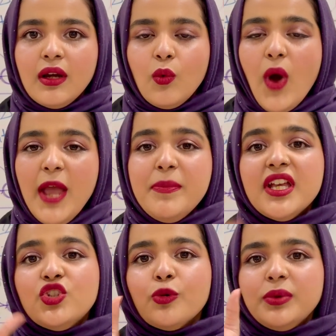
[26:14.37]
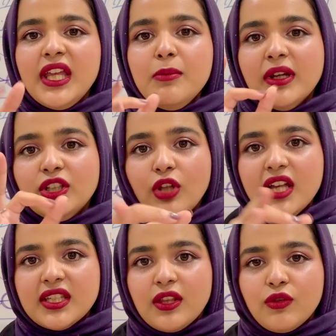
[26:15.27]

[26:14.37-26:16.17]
Why? Because you're playing by the laws of the